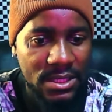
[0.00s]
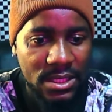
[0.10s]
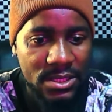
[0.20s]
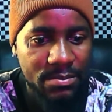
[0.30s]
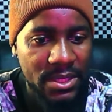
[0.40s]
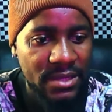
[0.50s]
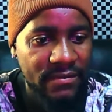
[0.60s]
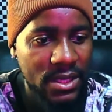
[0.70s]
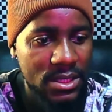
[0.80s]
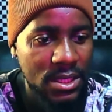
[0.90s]
It's
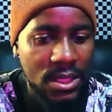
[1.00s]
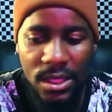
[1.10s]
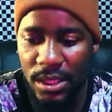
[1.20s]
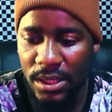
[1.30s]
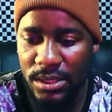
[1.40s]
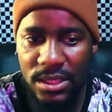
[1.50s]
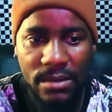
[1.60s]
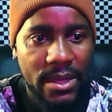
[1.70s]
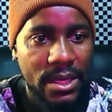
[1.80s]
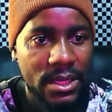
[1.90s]
believed that this
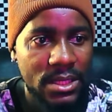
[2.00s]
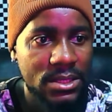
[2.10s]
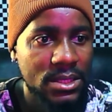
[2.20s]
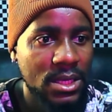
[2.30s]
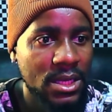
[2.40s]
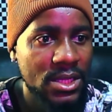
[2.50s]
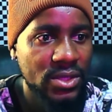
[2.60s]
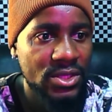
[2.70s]
young man is actually,